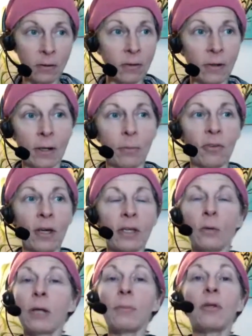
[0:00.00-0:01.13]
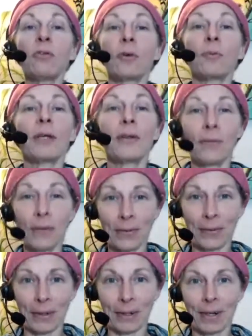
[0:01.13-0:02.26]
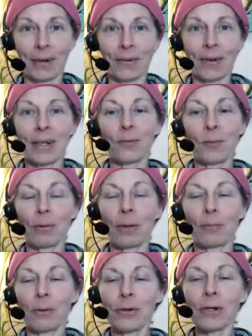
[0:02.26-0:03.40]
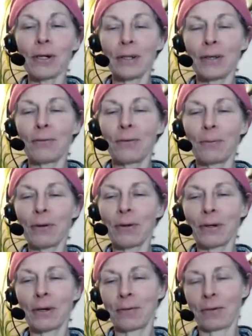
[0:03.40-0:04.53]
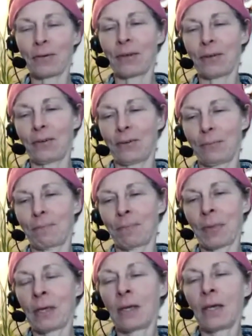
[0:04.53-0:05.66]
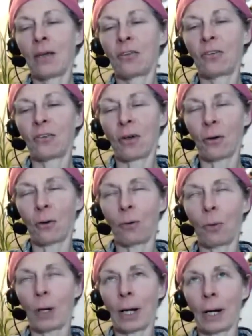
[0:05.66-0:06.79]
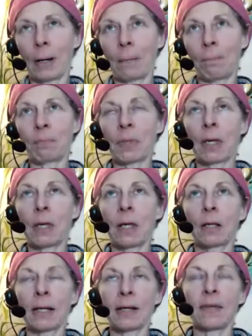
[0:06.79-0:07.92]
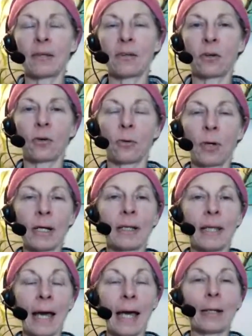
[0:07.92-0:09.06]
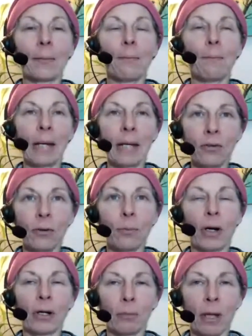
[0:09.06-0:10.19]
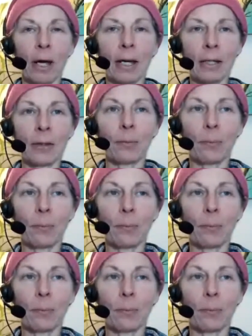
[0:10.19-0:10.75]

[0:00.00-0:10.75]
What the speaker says: Did I upset you? Let me do something to fix it, right? That's probably a pretty familiar conversation. So, like I said, to correct that major bottom line